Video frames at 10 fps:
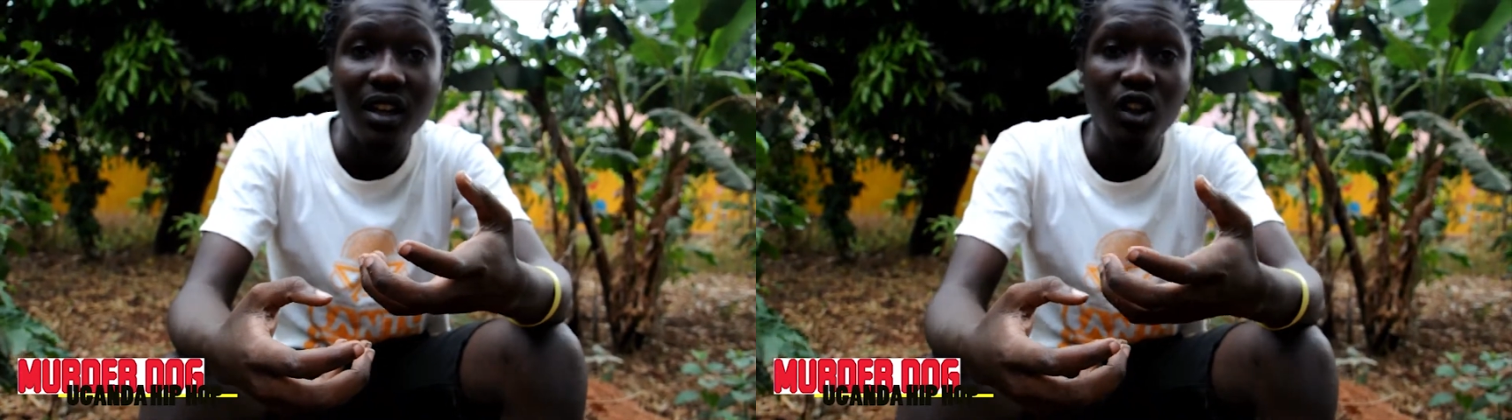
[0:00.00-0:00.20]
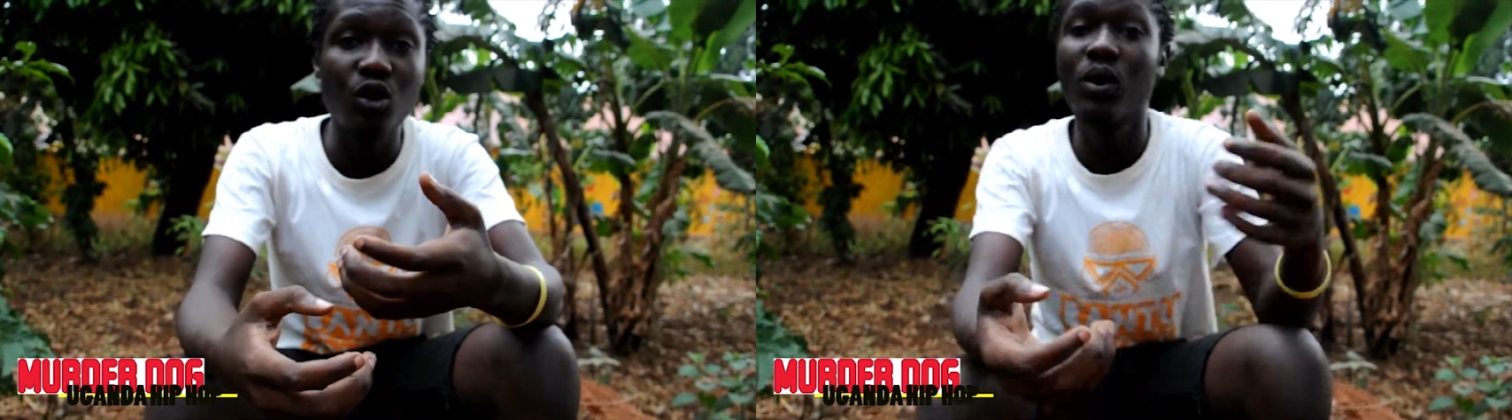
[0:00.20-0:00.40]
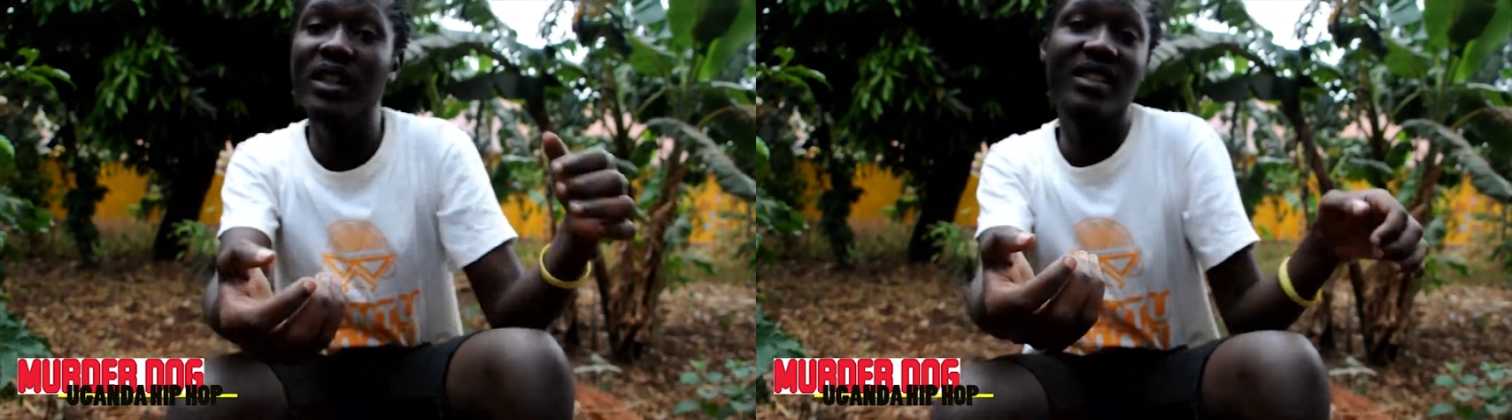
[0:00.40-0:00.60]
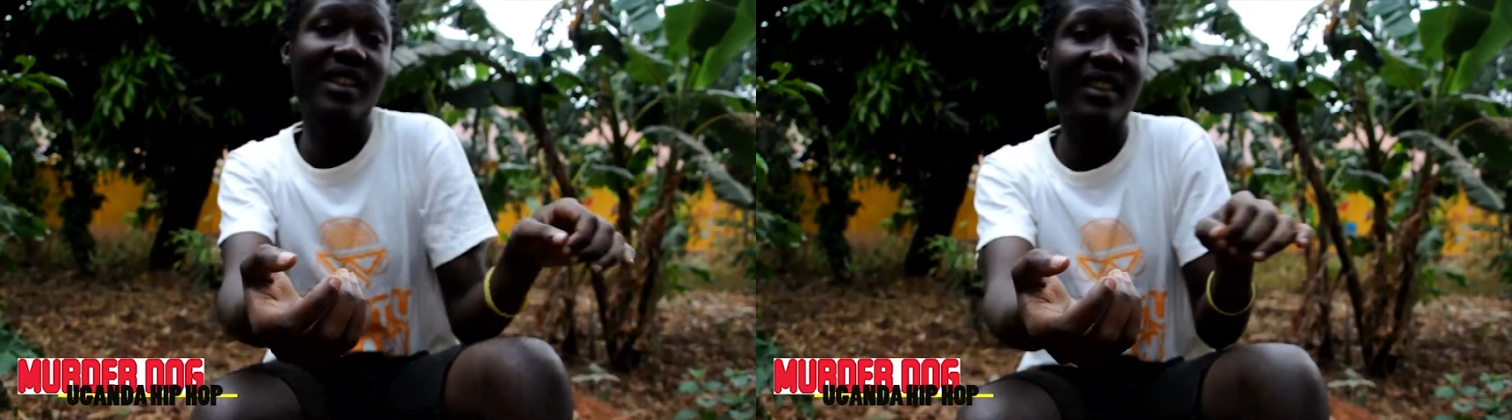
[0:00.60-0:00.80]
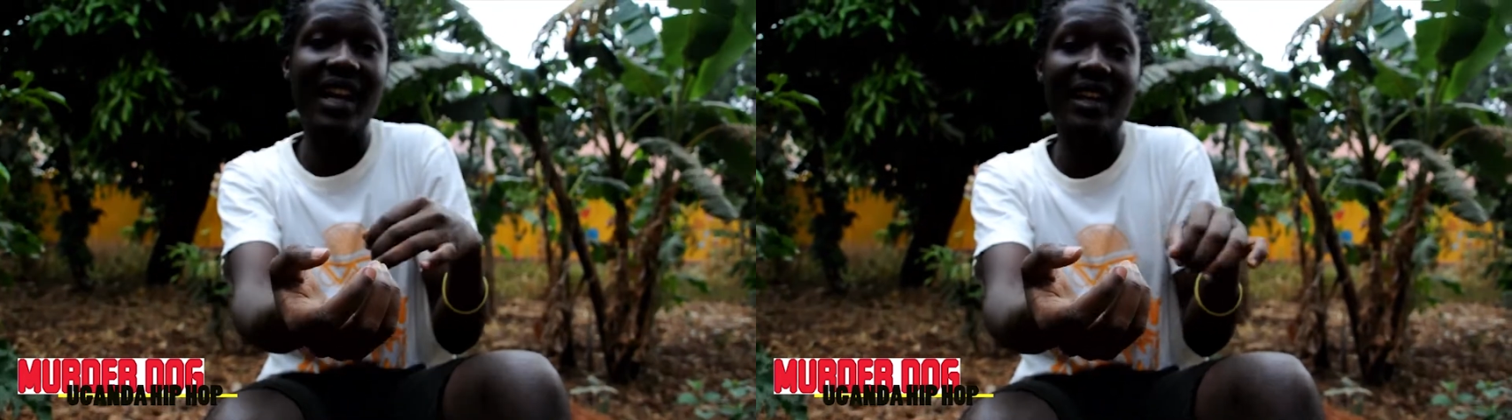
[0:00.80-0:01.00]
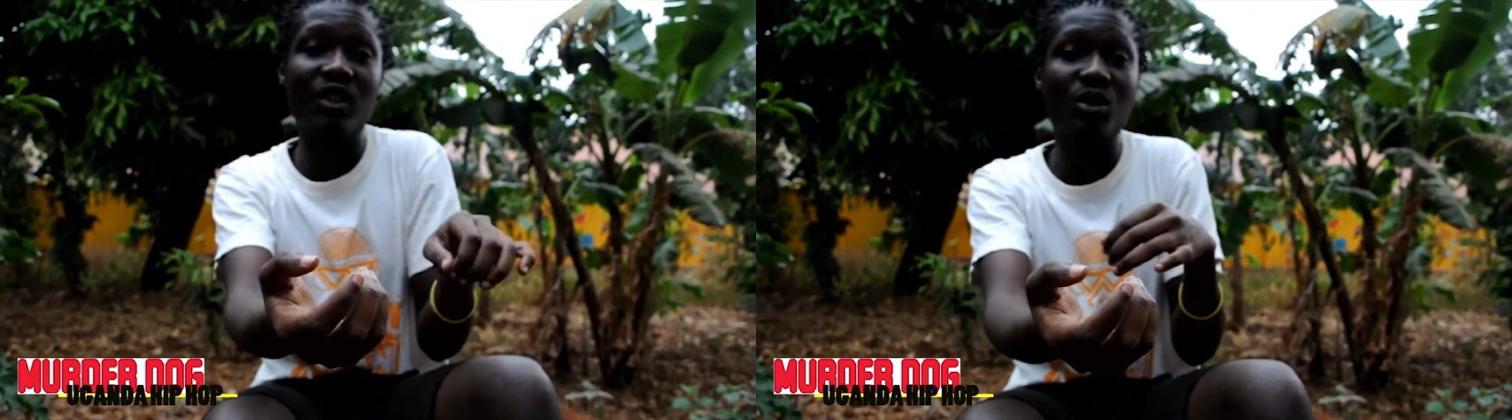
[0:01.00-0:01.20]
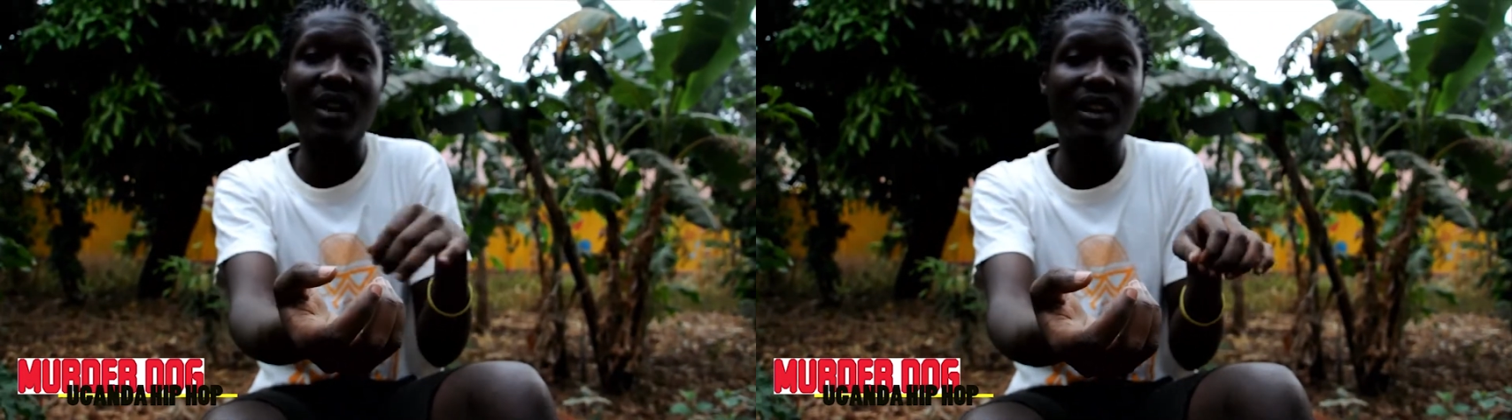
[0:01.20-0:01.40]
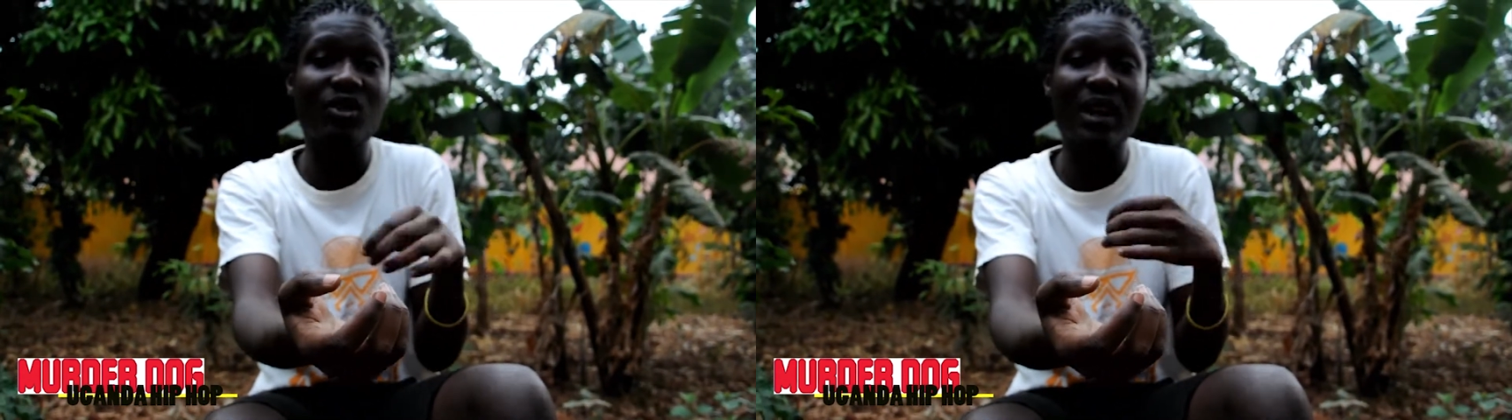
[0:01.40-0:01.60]
you listen to
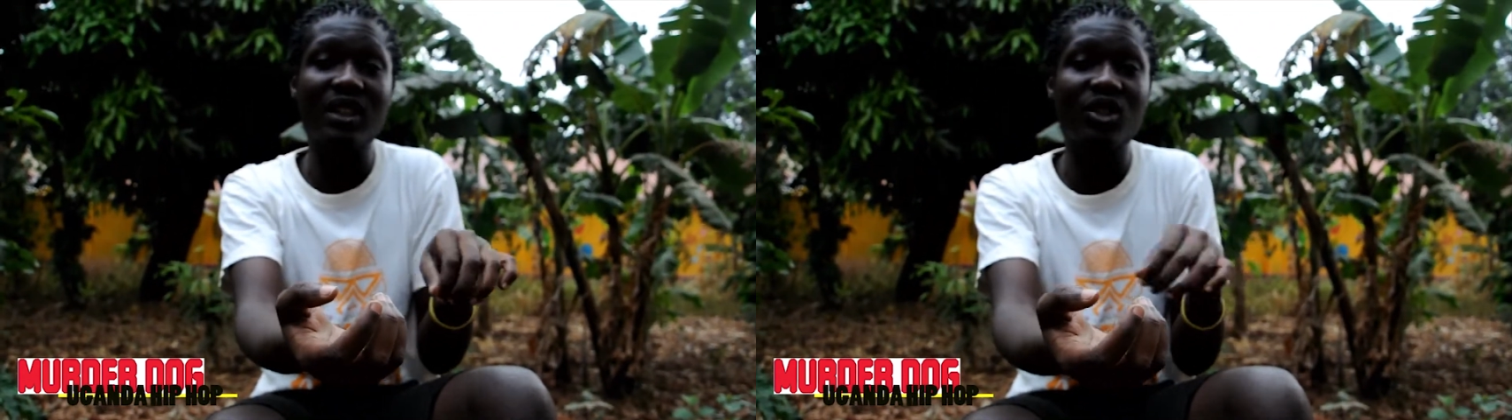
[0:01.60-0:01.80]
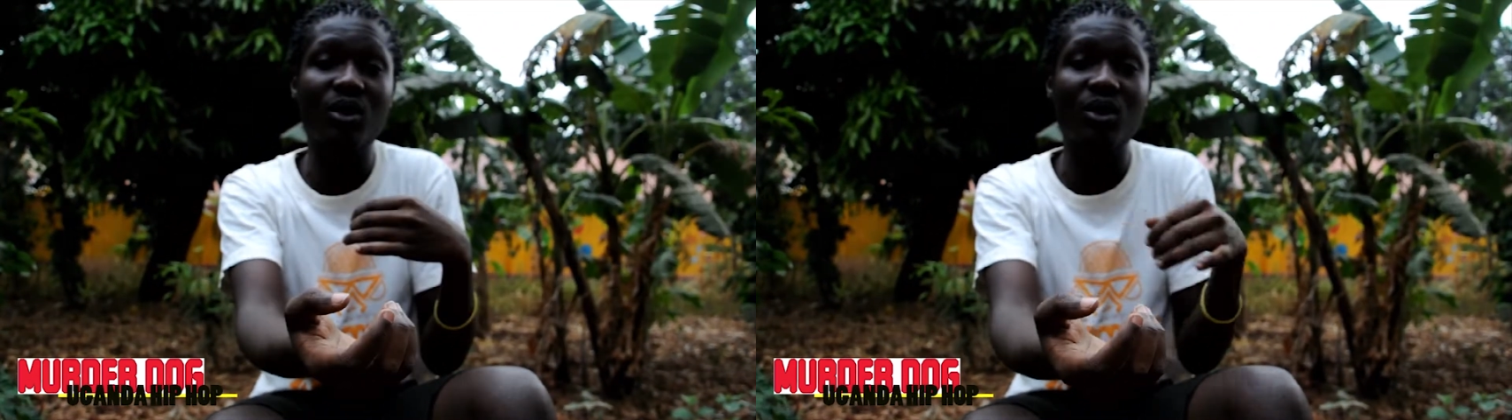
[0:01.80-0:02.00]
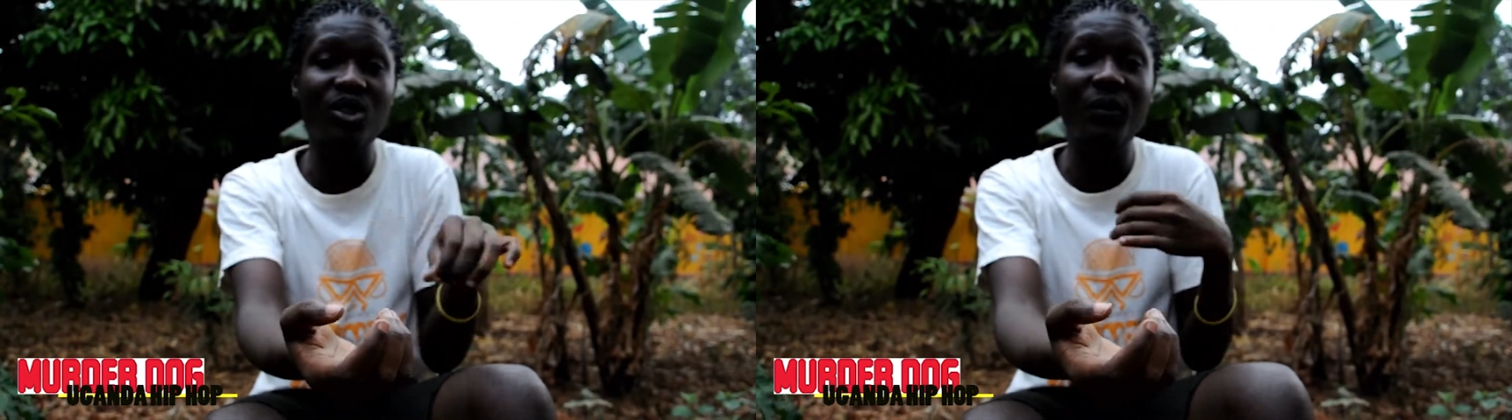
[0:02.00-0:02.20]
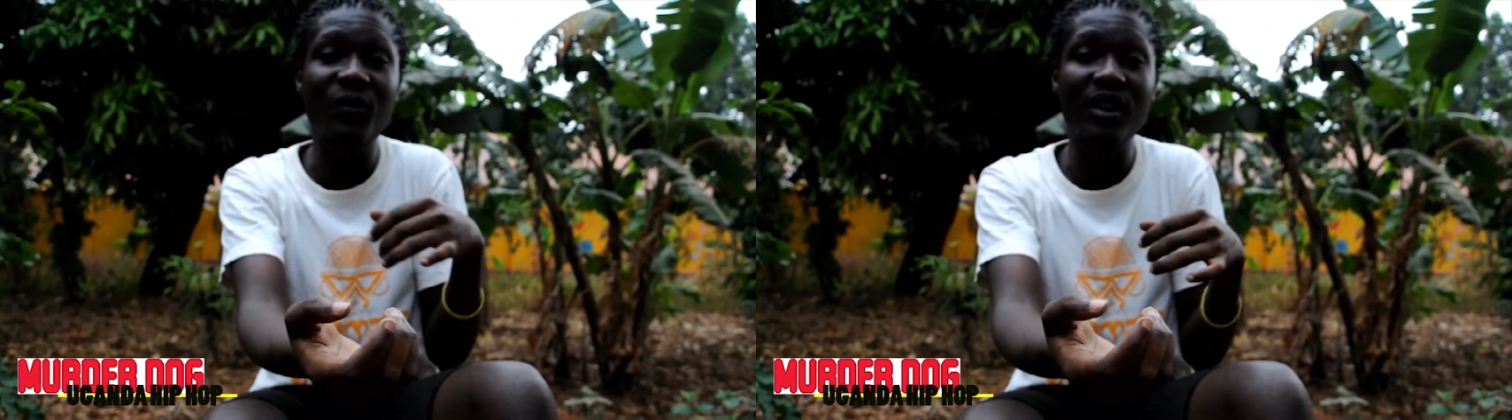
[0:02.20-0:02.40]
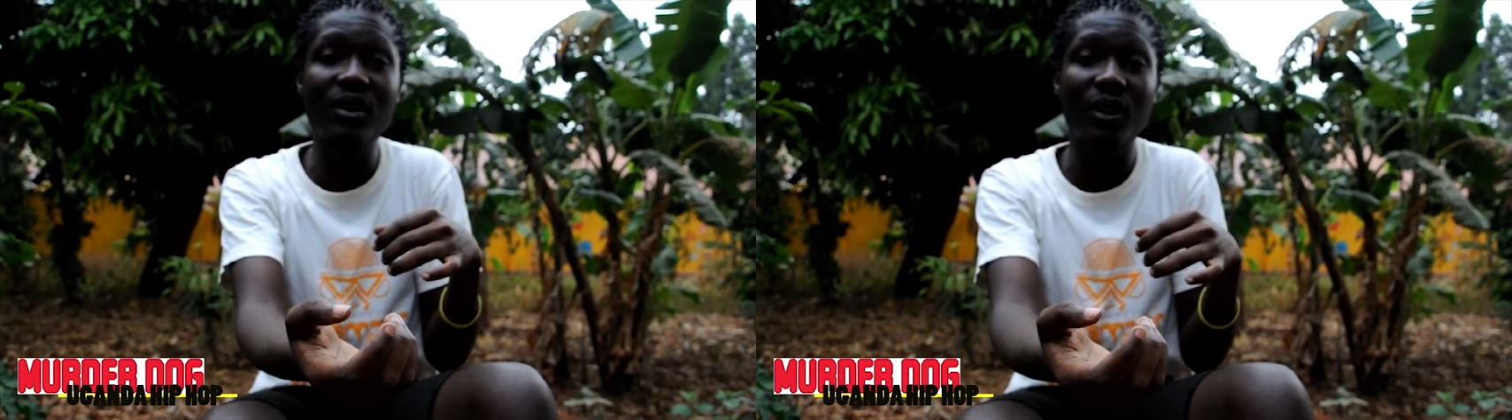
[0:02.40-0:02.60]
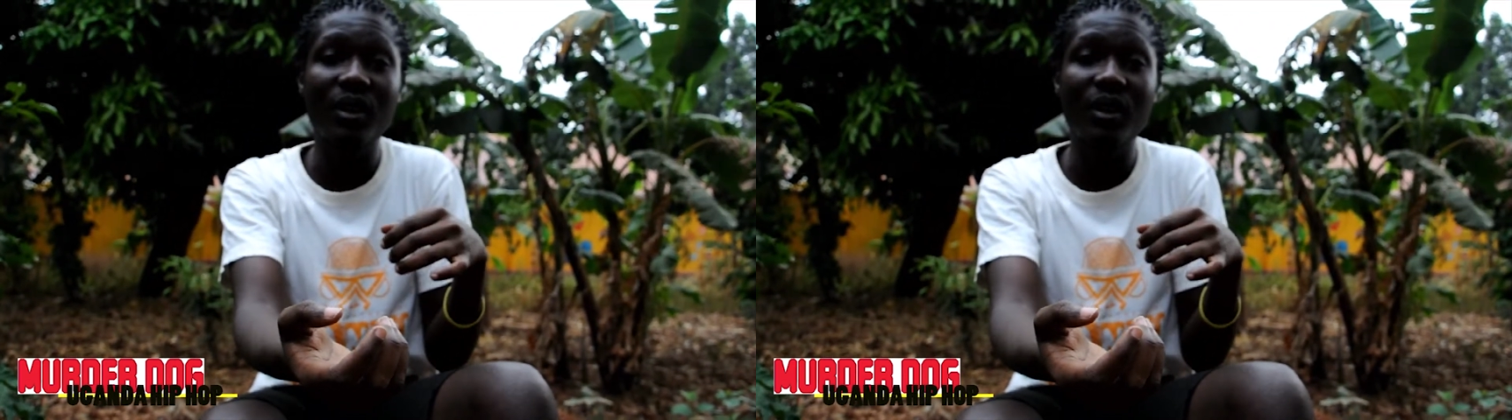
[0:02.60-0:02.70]
that traditional tube fiddle,